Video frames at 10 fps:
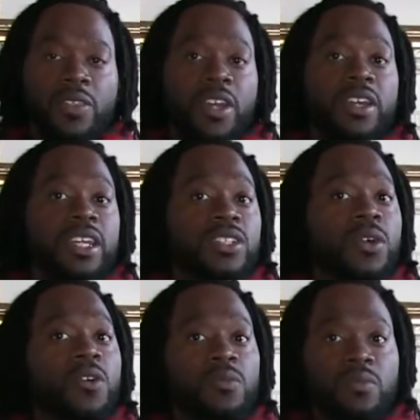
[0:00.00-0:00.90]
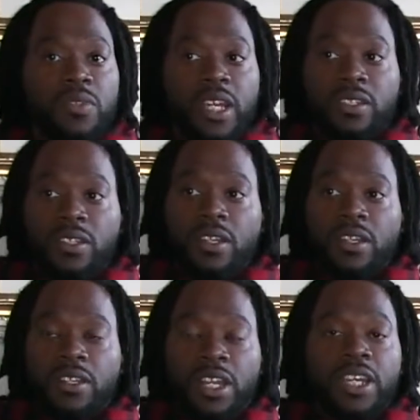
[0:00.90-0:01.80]
There is hope. There
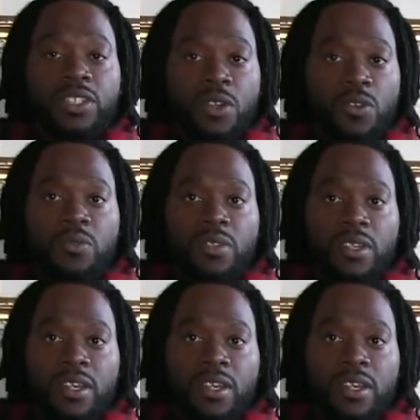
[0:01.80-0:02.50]
is hope.